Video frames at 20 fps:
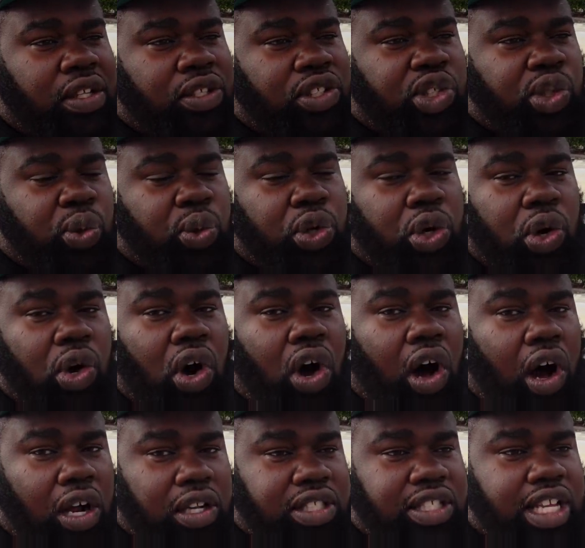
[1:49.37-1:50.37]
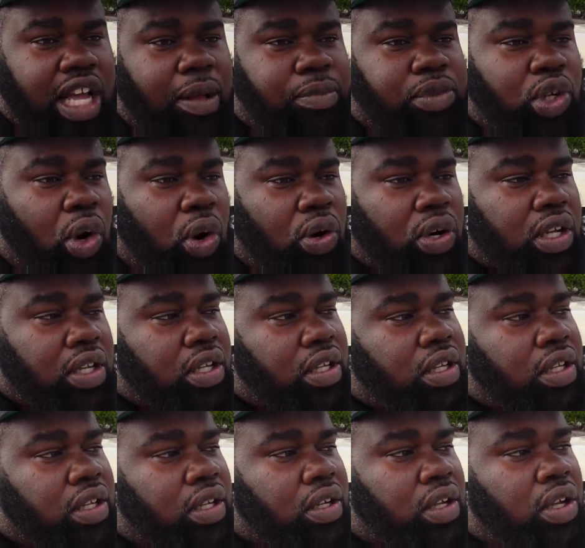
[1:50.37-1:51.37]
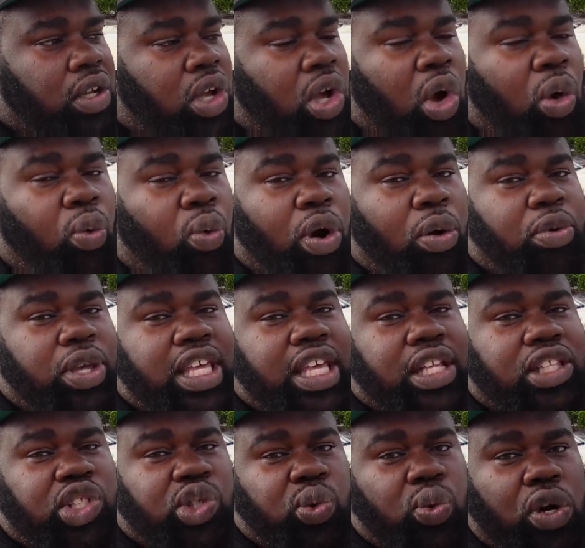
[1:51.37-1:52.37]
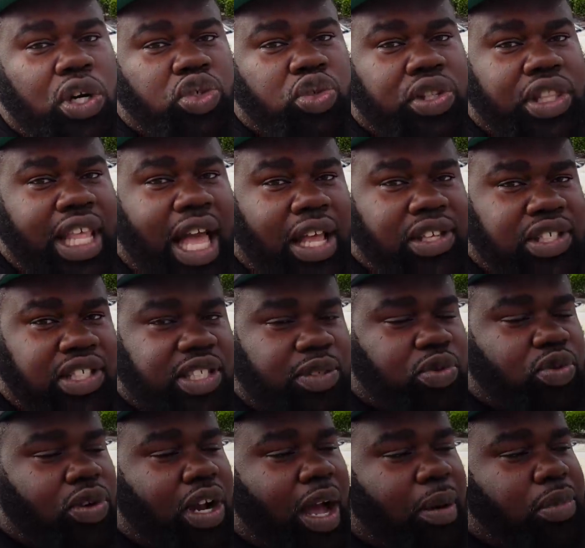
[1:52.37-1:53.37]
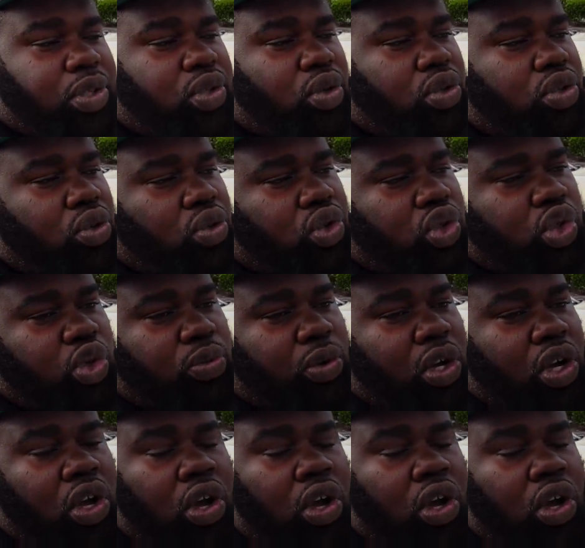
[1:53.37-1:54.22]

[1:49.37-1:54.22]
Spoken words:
two-door hardtop Donk when we hit 200,000 subscribers on YouTube.